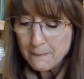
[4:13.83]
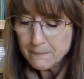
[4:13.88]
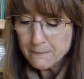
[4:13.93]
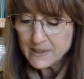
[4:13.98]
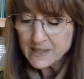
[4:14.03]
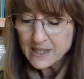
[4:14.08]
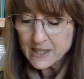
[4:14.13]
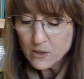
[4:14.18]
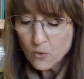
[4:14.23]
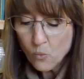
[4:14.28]

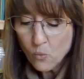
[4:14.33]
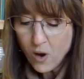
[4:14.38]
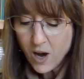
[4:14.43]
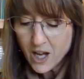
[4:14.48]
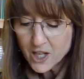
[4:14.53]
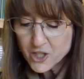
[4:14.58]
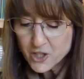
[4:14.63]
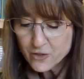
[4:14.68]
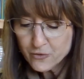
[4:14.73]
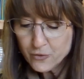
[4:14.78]
being
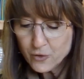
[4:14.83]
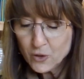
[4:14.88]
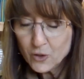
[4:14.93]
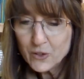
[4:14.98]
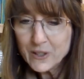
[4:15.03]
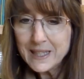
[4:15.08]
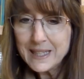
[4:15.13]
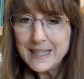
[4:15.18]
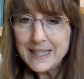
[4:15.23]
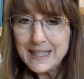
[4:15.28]

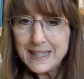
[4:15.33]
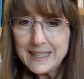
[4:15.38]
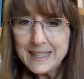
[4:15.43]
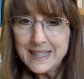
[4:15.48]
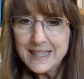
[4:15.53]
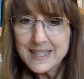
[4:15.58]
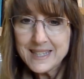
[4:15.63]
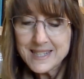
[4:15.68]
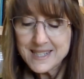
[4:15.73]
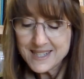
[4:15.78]
watchful in
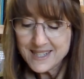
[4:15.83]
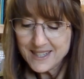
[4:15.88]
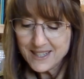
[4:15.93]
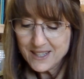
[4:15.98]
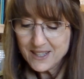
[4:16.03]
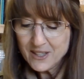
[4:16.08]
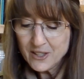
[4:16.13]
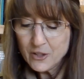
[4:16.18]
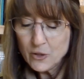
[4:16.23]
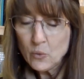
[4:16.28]
it
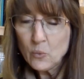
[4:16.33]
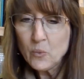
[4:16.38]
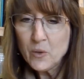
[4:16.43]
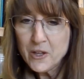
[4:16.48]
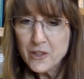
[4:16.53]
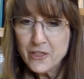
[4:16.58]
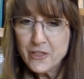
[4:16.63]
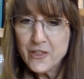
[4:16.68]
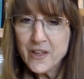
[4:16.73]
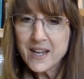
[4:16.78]

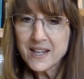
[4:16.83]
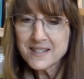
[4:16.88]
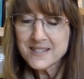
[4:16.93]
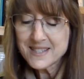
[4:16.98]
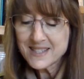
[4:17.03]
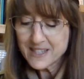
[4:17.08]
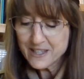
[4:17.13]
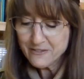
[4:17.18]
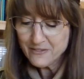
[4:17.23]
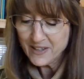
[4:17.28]
with
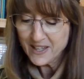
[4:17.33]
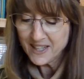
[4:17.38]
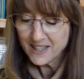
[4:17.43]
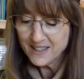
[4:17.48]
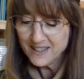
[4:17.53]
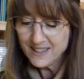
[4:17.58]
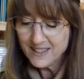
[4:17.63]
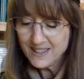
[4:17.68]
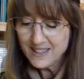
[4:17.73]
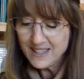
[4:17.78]
thanksgiving.
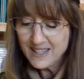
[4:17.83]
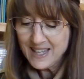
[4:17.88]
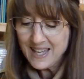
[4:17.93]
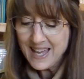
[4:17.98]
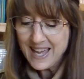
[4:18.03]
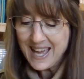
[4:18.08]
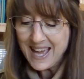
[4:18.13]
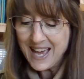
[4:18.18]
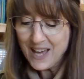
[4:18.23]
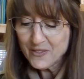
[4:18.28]

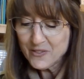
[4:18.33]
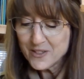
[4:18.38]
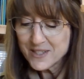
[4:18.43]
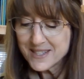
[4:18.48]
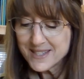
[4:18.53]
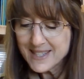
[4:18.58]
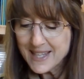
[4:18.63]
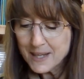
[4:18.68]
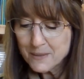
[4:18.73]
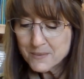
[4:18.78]
At the
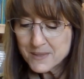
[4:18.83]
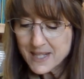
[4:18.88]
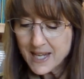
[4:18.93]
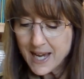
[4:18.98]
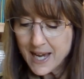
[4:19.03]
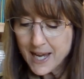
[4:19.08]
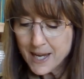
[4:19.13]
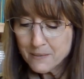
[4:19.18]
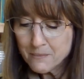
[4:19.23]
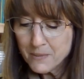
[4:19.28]
same
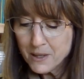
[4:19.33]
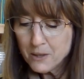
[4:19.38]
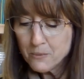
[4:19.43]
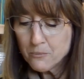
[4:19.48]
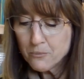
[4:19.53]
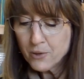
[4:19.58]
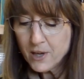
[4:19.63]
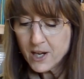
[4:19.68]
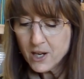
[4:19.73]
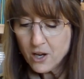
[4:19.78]
time,
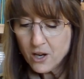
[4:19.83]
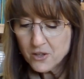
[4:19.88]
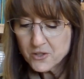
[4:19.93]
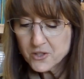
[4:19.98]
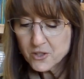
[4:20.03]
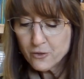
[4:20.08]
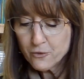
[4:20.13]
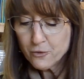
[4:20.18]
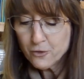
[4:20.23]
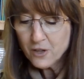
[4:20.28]
pray
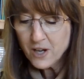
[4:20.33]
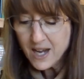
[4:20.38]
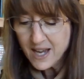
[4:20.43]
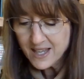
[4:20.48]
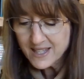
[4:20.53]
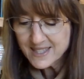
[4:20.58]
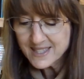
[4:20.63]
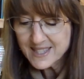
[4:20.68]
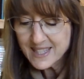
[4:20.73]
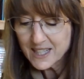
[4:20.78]
also for
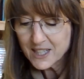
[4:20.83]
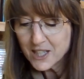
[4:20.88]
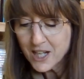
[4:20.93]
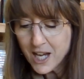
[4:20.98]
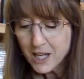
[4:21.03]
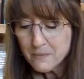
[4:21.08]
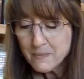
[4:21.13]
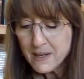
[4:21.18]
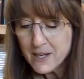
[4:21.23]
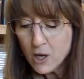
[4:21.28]
us that
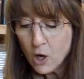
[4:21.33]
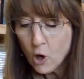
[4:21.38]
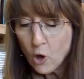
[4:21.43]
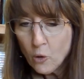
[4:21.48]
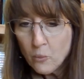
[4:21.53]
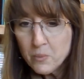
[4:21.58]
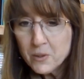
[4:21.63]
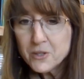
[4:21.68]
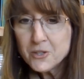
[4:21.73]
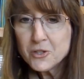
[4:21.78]
God may
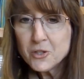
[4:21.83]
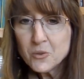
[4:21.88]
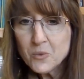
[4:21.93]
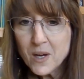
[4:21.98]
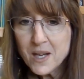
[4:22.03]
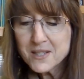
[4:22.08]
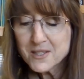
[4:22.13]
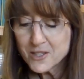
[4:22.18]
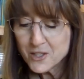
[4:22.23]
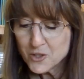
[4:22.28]
open to
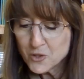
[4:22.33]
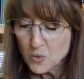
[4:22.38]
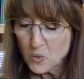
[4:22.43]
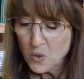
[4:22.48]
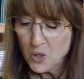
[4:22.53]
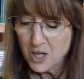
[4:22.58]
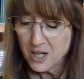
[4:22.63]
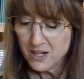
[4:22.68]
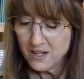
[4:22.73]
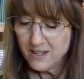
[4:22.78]
us a
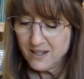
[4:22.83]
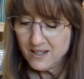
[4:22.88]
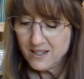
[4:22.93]
door